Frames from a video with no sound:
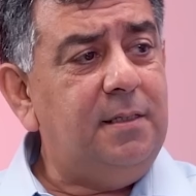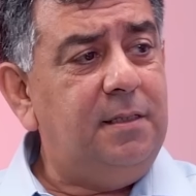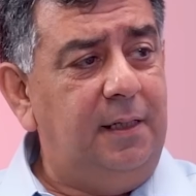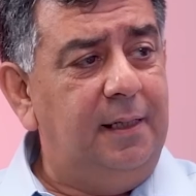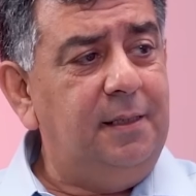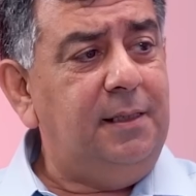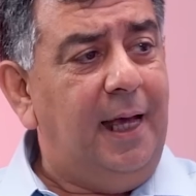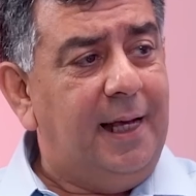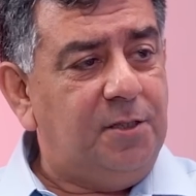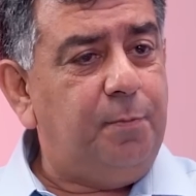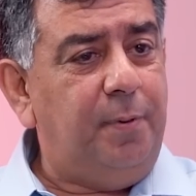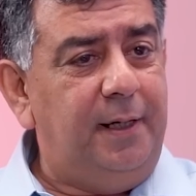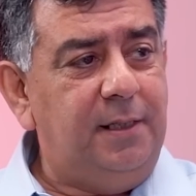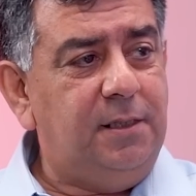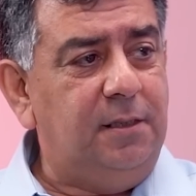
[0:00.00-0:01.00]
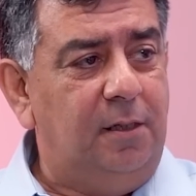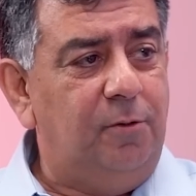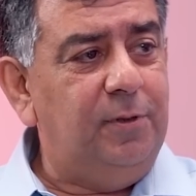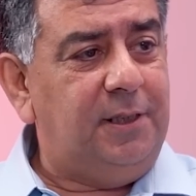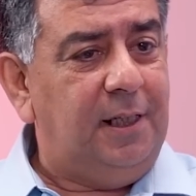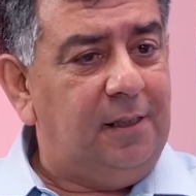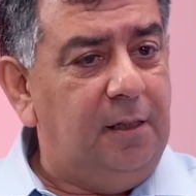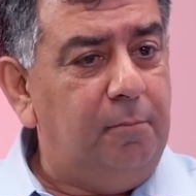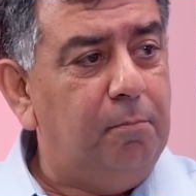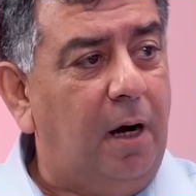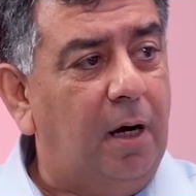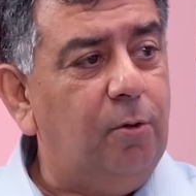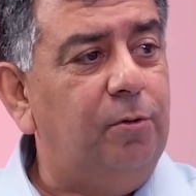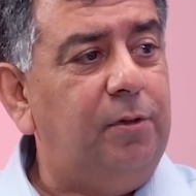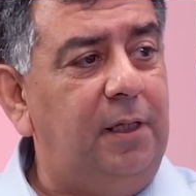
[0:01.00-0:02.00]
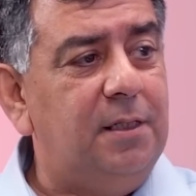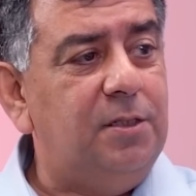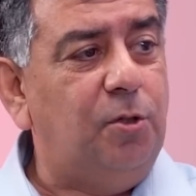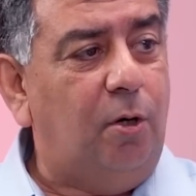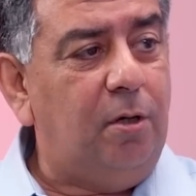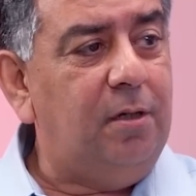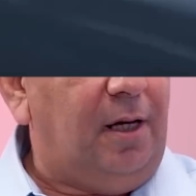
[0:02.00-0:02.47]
CNG aspirational, which I think Maruti has not